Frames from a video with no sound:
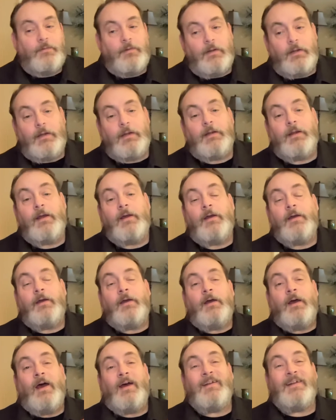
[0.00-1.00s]
lead
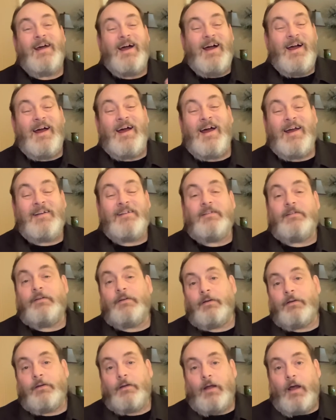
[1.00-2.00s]
and to act
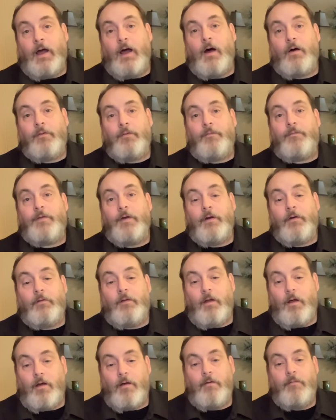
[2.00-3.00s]
out of their
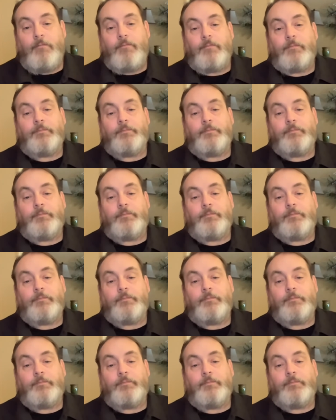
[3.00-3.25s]
love.